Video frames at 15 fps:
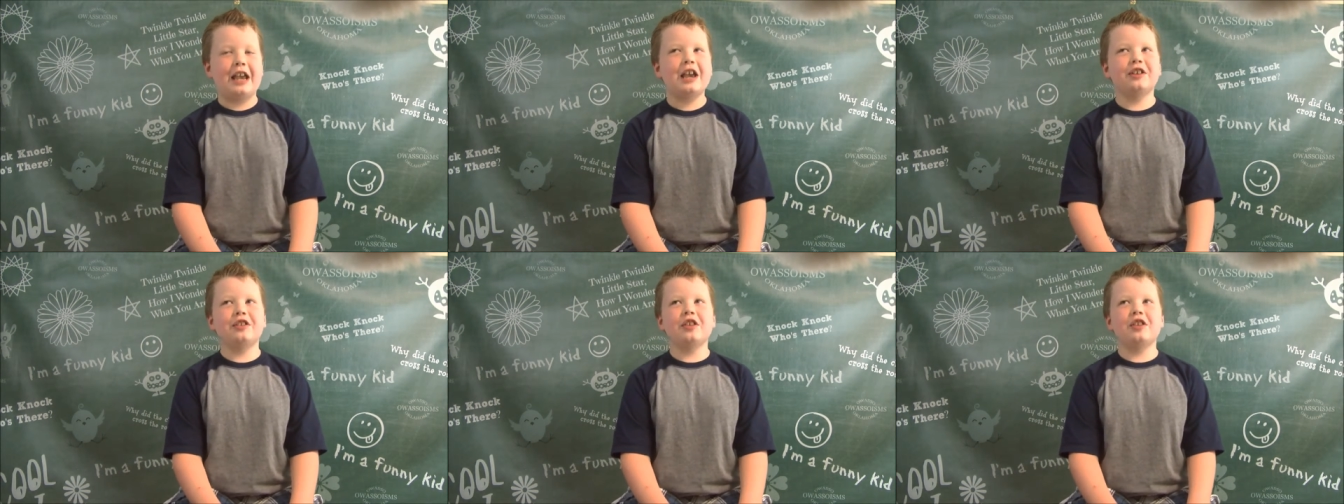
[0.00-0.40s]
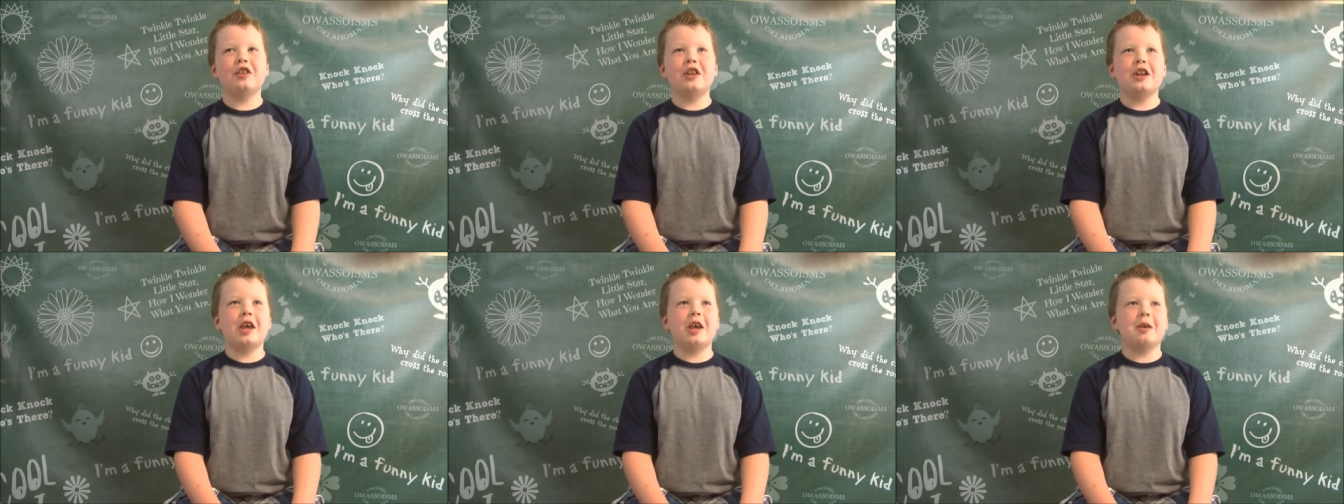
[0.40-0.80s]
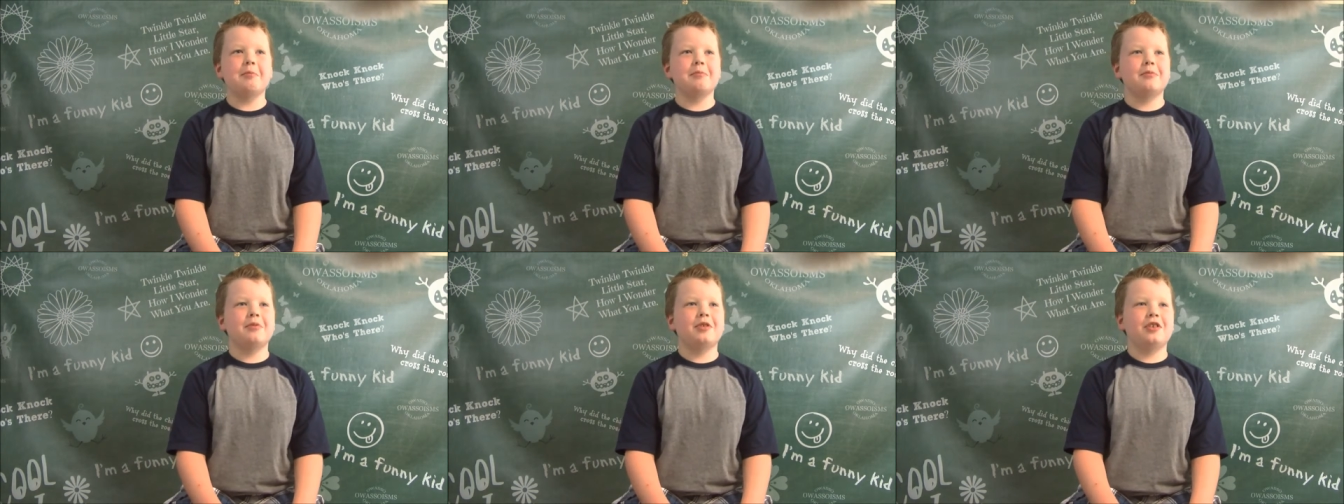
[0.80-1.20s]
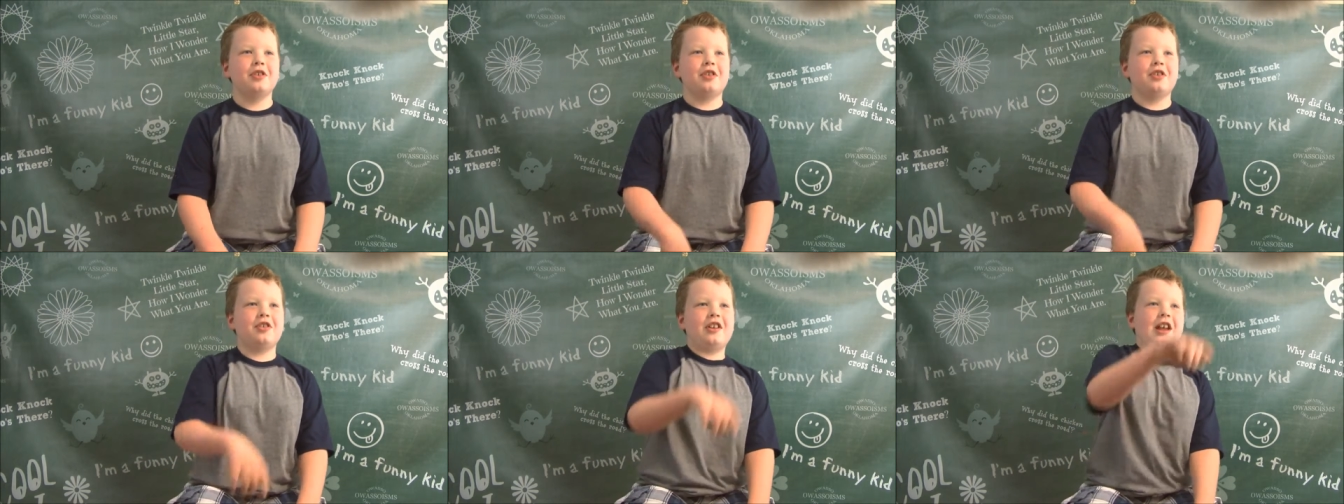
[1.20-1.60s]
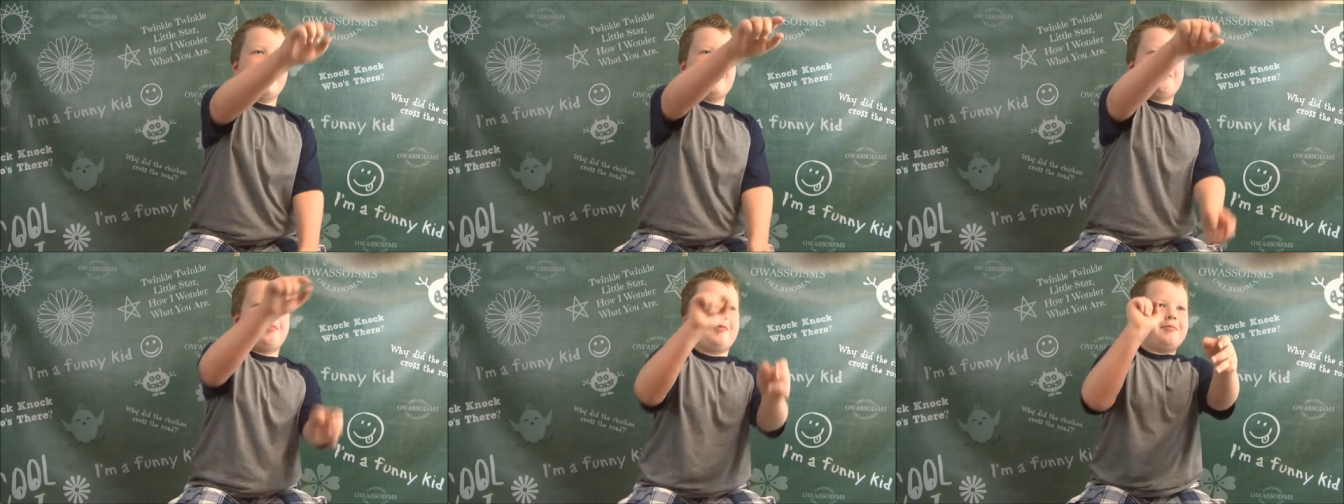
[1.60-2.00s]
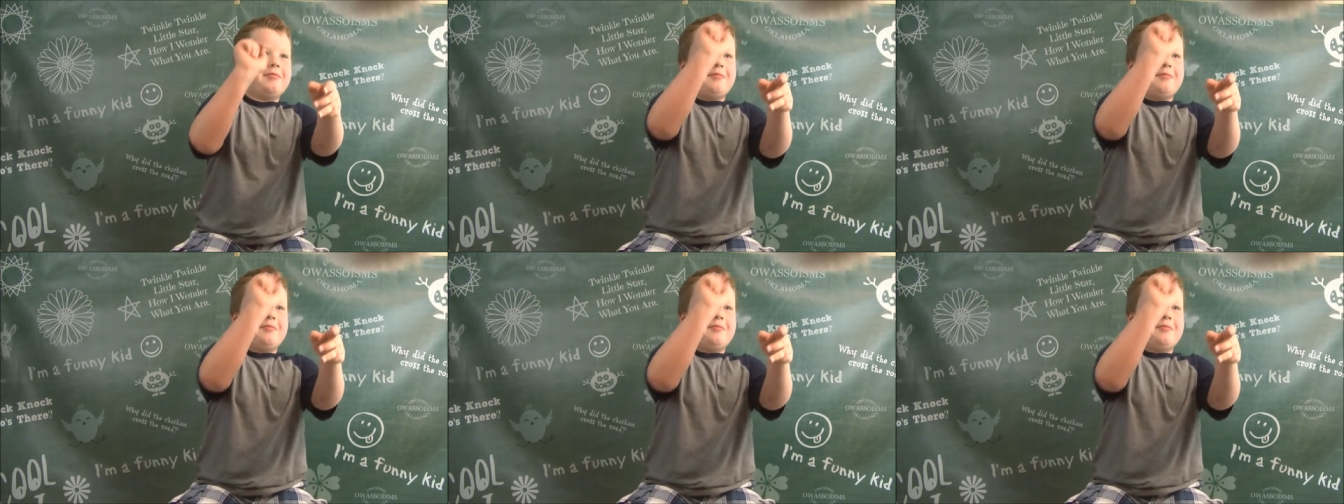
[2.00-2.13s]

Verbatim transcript: It's in the name. Zap.